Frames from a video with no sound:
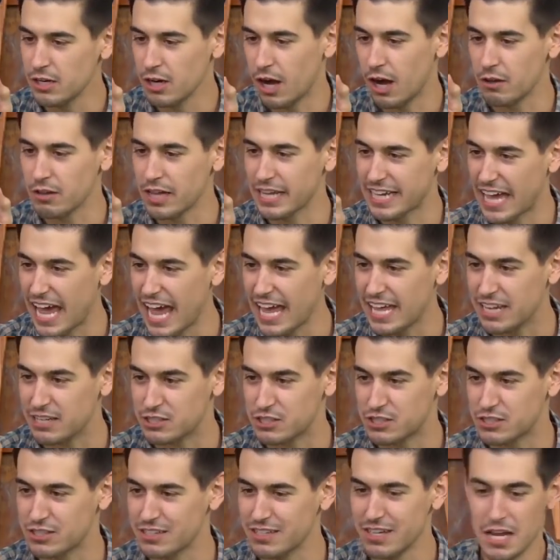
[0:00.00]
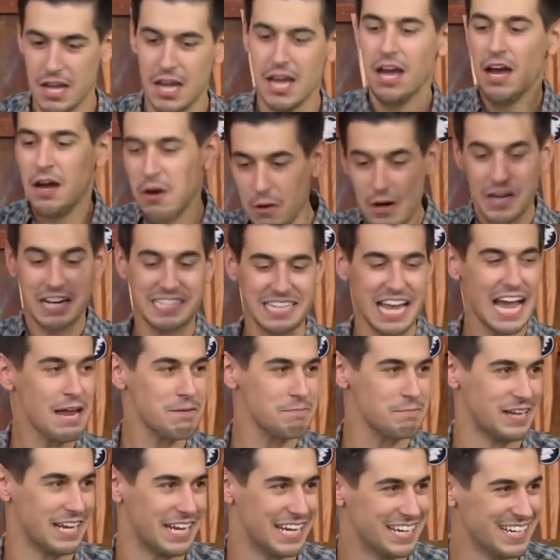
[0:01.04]
you know, like hench. Yeah. Right. What does
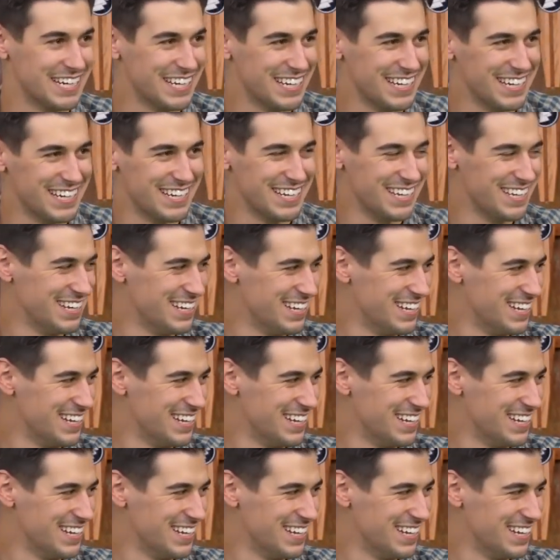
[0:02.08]
that mean? Or like